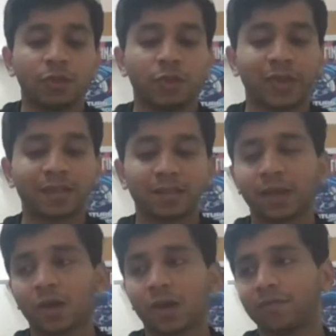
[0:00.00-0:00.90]
you can
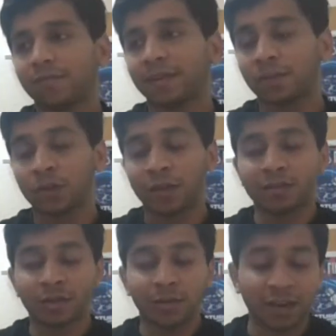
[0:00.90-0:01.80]
think of you
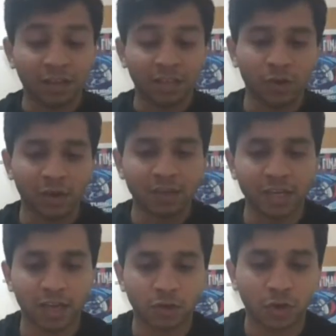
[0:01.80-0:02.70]
can some another thing you can
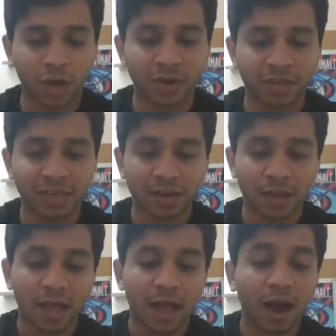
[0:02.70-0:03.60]
take into account is
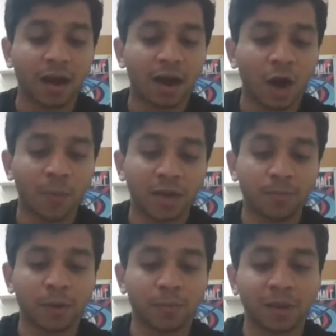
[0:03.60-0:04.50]
that uh, how many
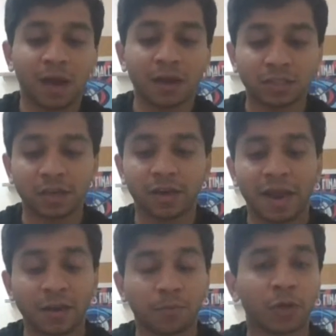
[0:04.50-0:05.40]
people are there
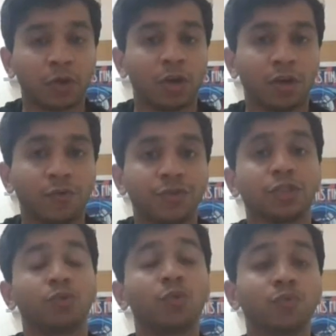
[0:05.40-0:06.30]
at a particular
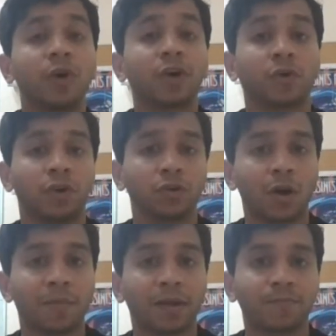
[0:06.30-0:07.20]
university who work on your
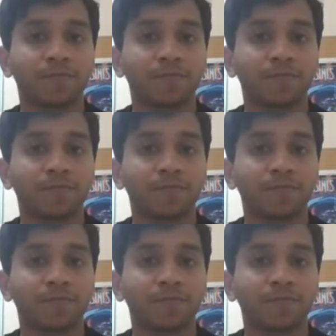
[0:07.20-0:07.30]
topic